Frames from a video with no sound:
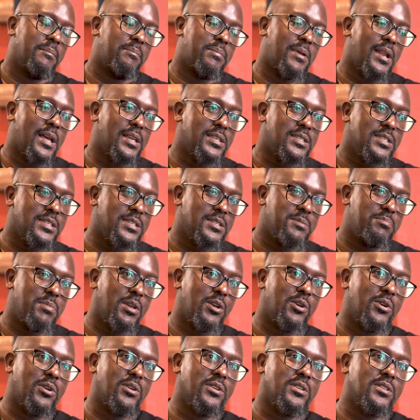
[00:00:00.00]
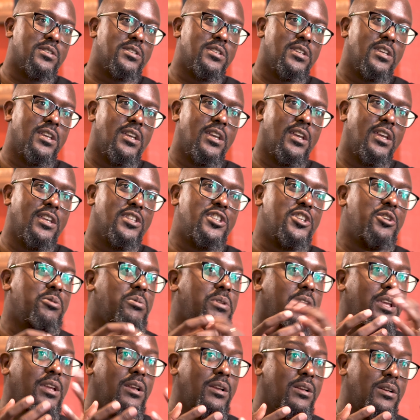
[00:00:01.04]
Pluses because it's
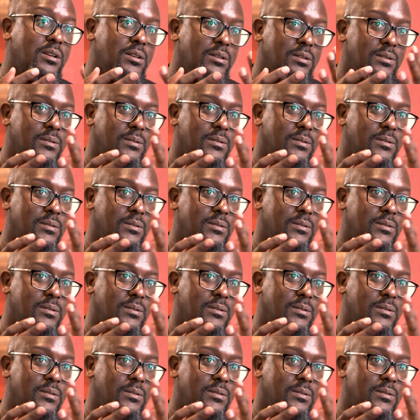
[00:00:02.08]
unique,